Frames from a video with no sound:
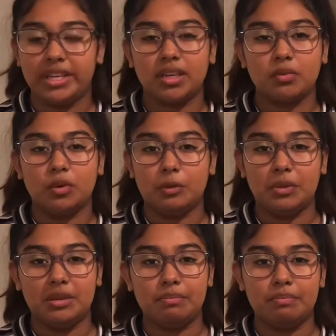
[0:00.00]
would be
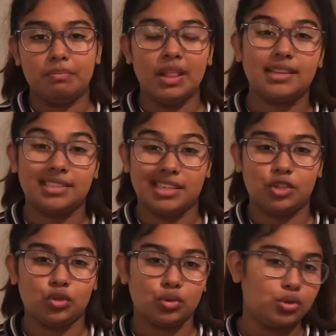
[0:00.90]

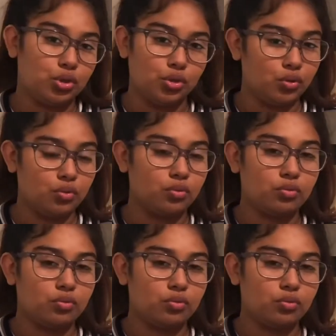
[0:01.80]
essential to do.